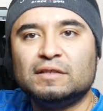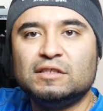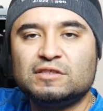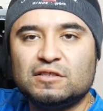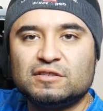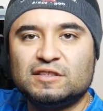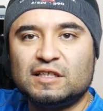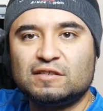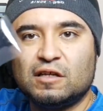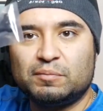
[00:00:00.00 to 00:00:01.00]
this little
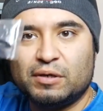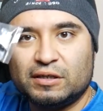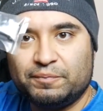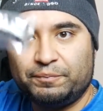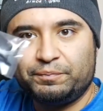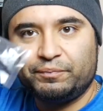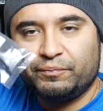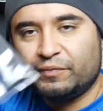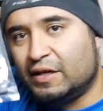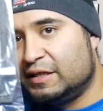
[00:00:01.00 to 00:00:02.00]
six dollar part
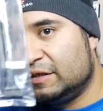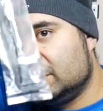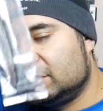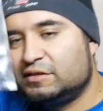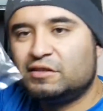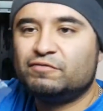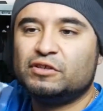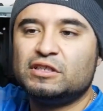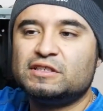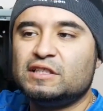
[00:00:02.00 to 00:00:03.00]

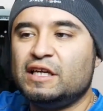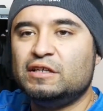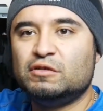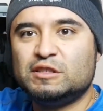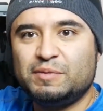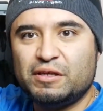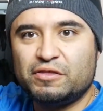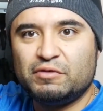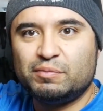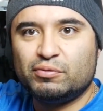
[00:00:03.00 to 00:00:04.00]
converts a USB
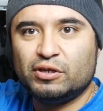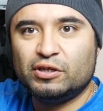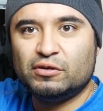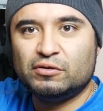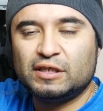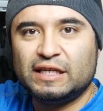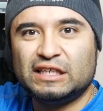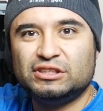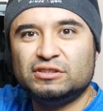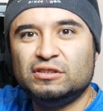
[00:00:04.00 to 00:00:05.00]
3.0
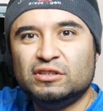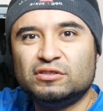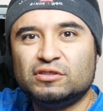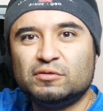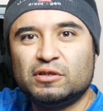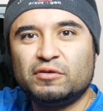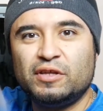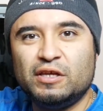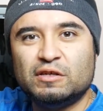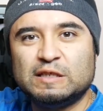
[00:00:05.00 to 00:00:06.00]
connection to work with
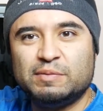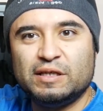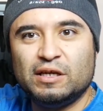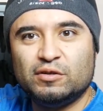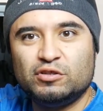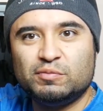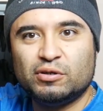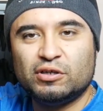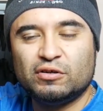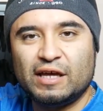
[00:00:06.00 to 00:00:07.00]
the USB
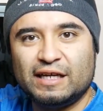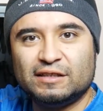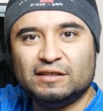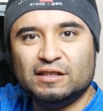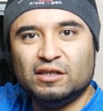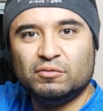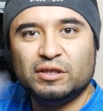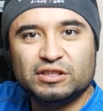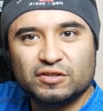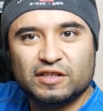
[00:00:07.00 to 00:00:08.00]
2.0 header
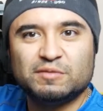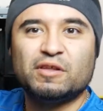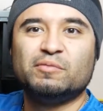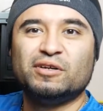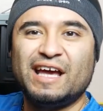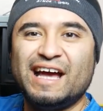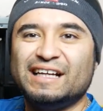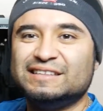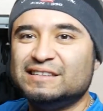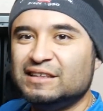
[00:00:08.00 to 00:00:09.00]
which this motherboard
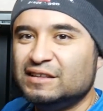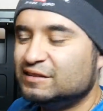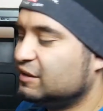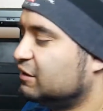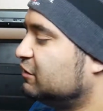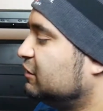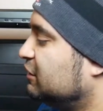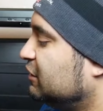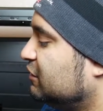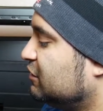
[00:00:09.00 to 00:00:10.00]
has. So
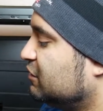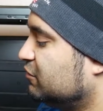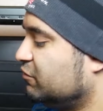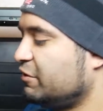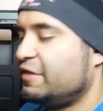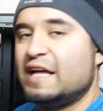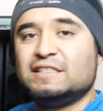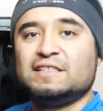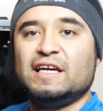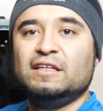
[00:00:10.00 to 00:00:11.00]
with that
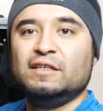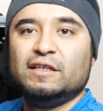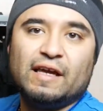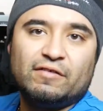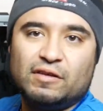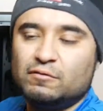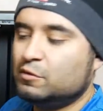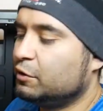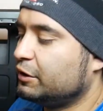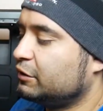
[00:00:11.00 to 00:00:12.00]
said, everything will
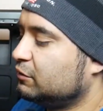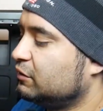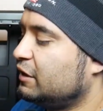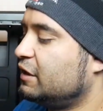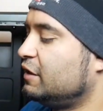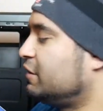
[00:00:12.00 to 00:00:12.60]
work and